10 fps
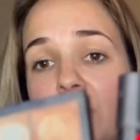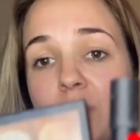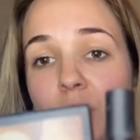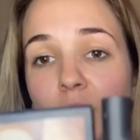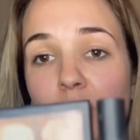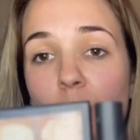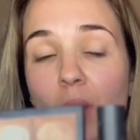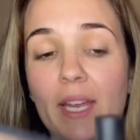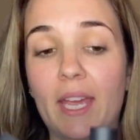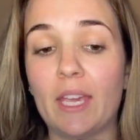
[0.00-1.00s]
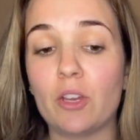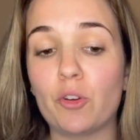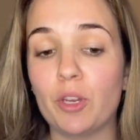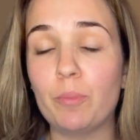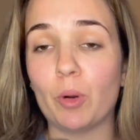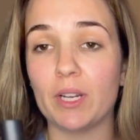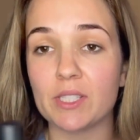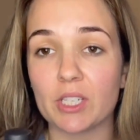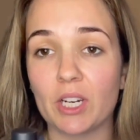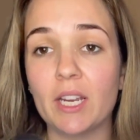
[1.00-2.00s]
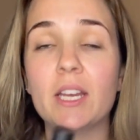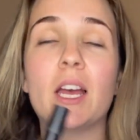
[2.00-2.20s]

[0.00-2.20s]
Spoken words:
So you're going to want a cream bronzer,